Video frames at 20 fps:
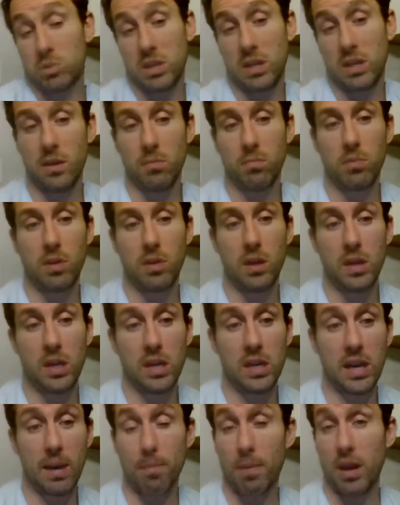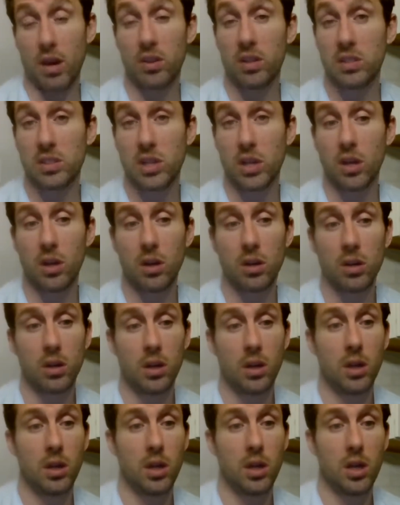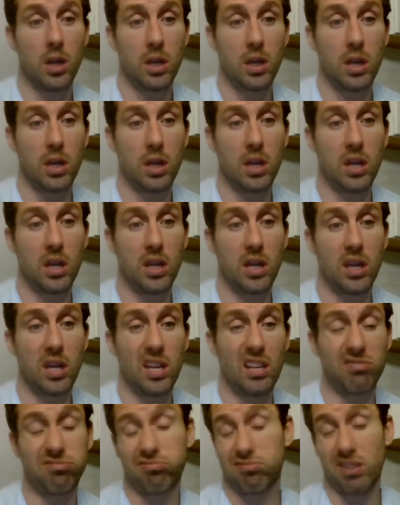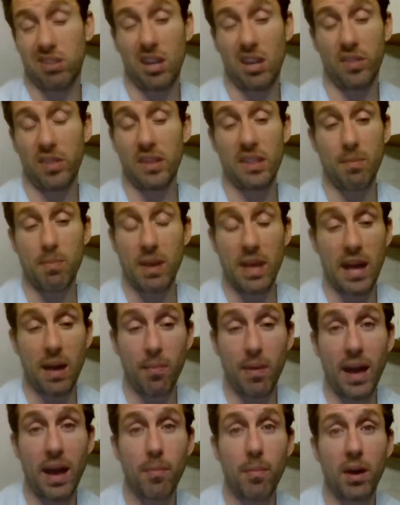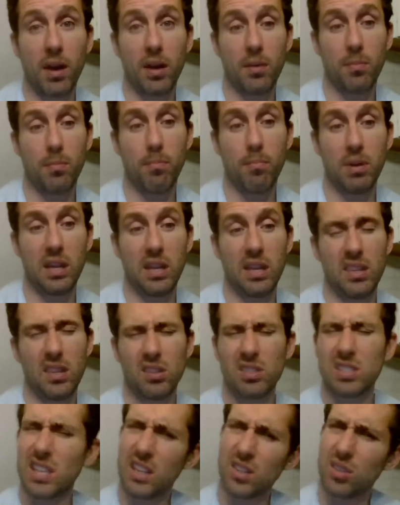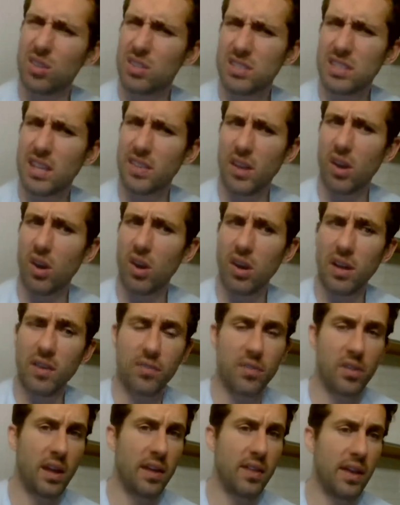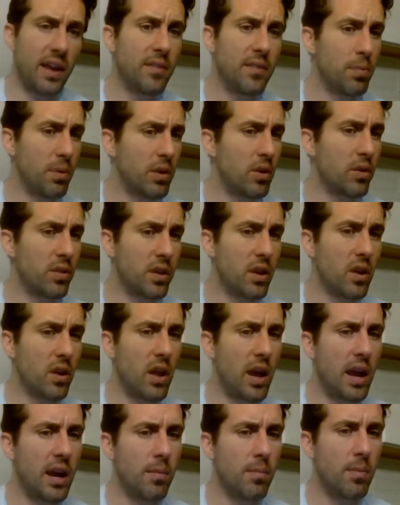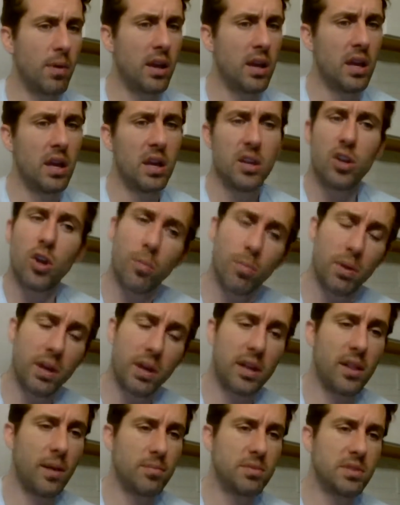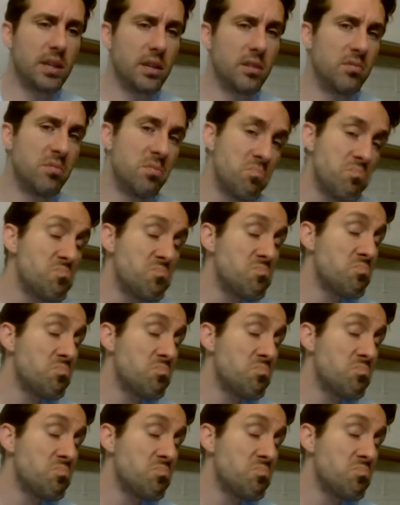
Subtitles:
He got better this year. I don't think they'd be Alabama, but their schedule's not that hard after that. They have to play North Carolina, but don't play Clemson.